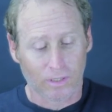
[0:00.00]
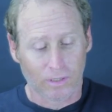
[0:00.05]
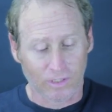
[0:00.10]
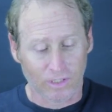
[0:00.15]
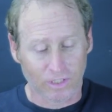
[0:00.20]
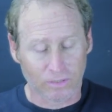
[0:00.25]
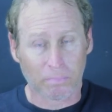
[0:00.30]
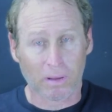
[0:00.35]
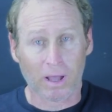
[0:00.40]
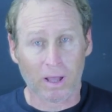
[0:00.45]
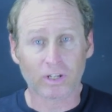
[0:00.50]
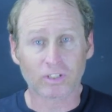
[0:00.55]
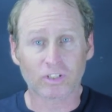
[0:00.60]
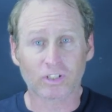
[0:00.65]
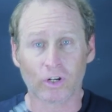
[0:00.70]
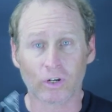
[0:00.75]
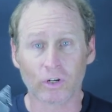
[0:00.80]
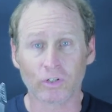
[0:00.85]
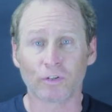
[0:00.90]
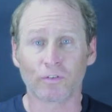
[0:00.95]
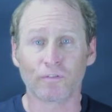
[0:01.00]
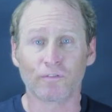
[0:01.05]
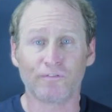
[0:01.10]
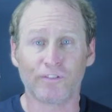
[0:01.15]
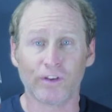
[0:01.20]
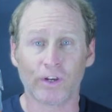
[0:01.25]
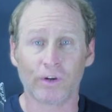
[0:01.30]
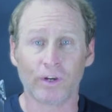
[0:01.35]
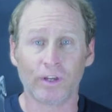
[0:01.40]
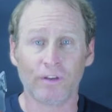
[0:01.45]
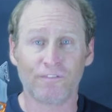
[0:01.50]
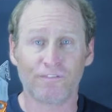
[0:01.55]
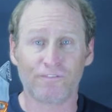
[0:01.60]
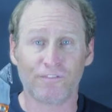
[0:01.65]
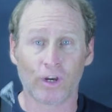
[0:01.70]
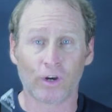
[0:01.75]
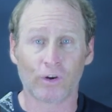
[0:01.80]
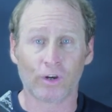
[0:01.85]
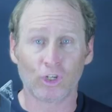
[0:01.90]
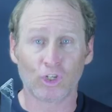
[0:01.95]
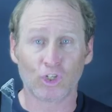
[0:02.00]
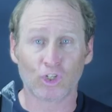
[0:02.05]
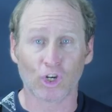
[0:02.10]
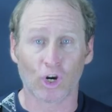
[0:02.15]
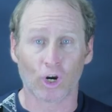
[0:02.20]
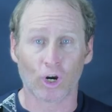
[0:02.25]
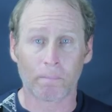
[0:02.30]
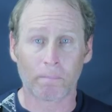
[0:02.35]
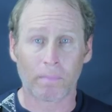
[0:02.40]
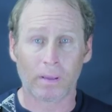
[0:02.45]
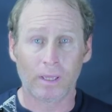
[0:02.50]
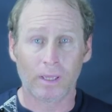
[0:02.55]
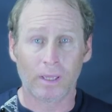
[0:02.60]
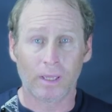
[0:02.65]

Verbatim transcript: These box cutters are very, very sharp.